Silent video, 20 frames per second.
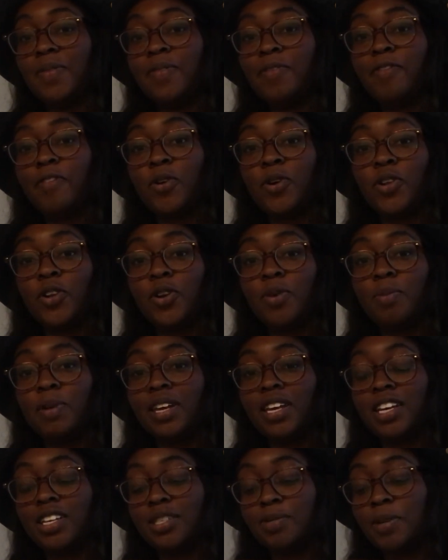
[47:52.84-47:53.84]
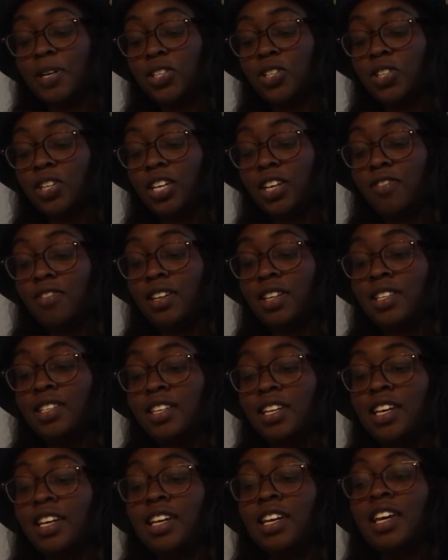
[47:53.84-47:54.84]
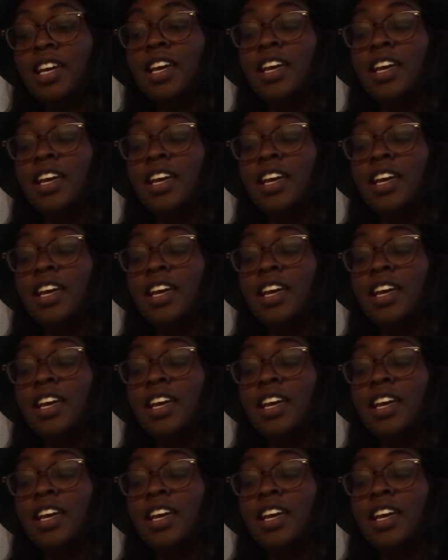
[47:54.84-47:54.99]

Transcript: for a little bit, especially if it's like